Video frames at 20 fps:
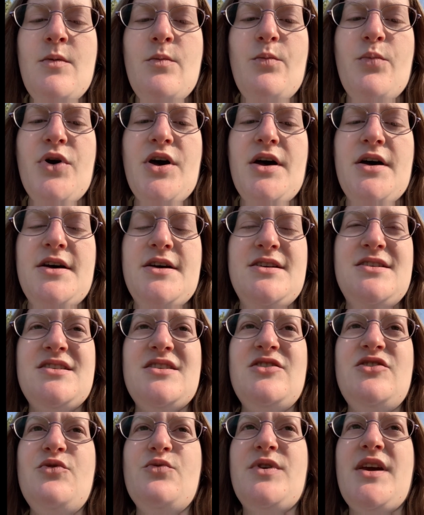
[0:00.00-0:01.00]
But
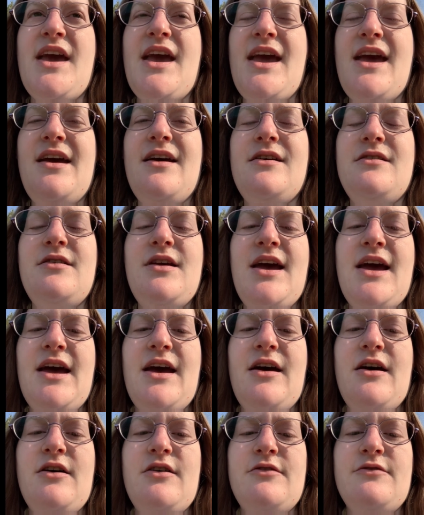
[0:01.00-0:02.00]
you can
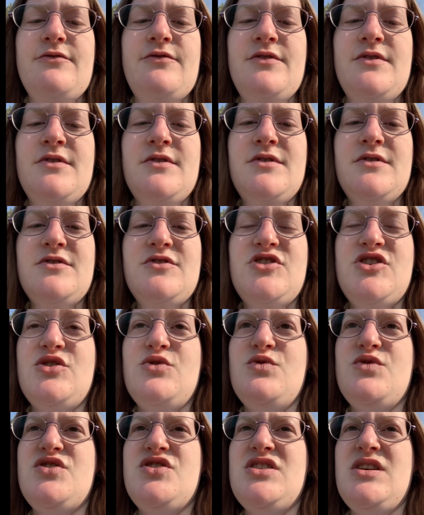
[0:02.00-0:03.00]
have
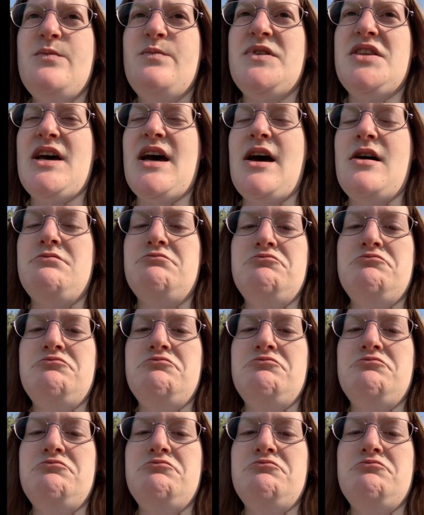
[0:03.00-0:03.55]
two sheep that